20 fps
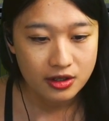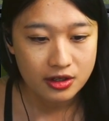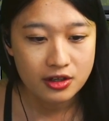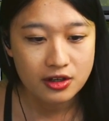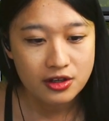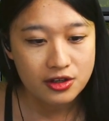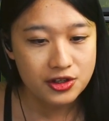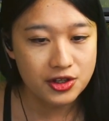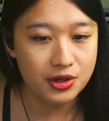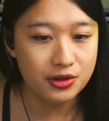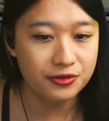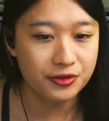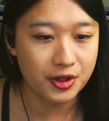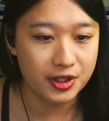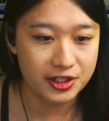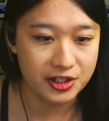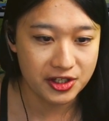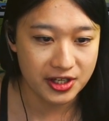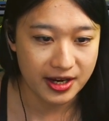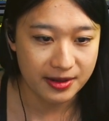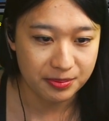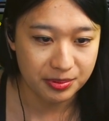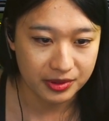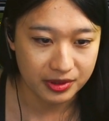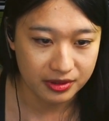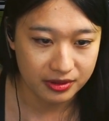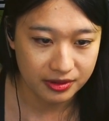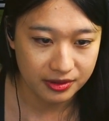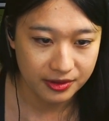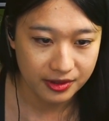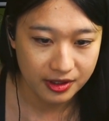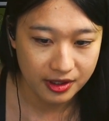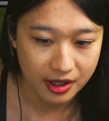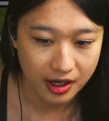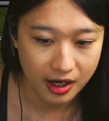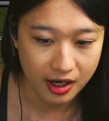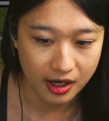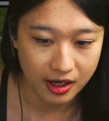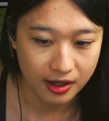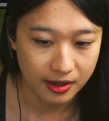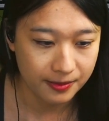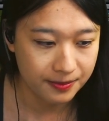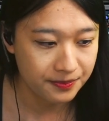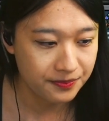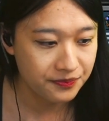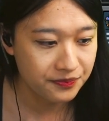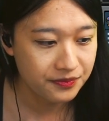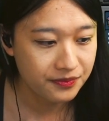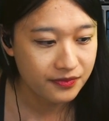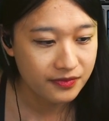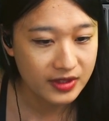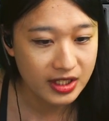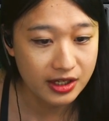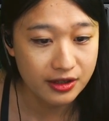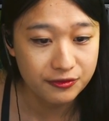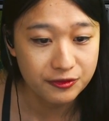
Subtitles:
So for example, if